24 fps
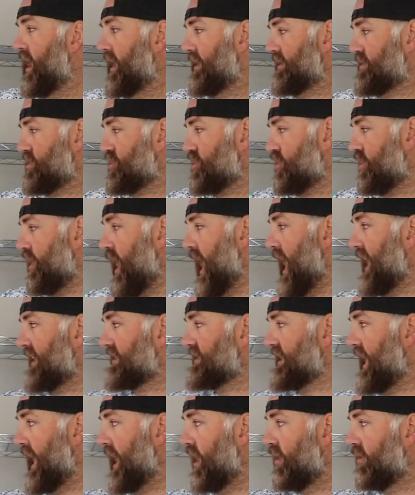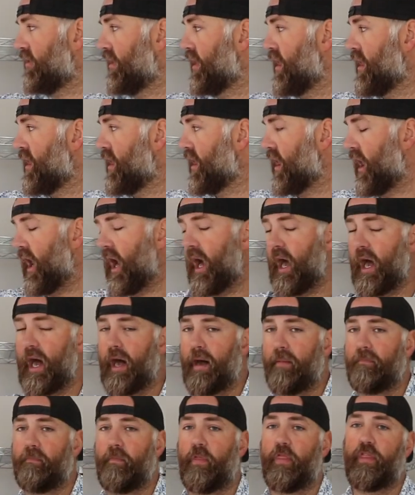tracked out,
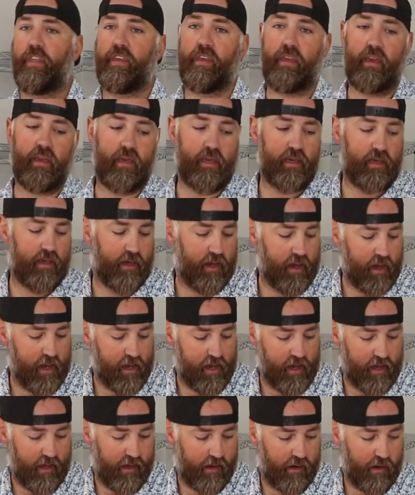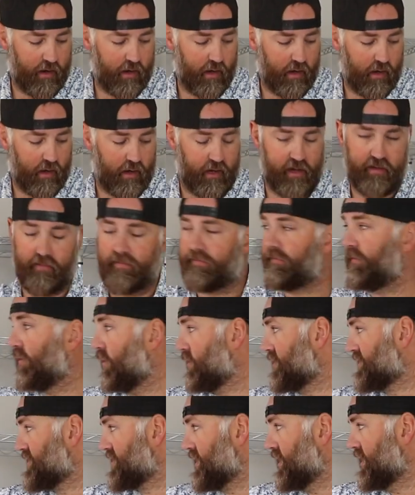the
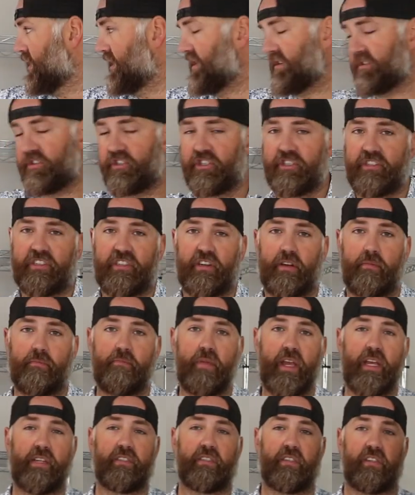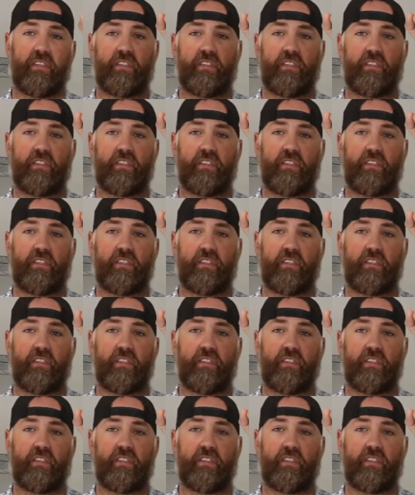Enforcer is just an amazing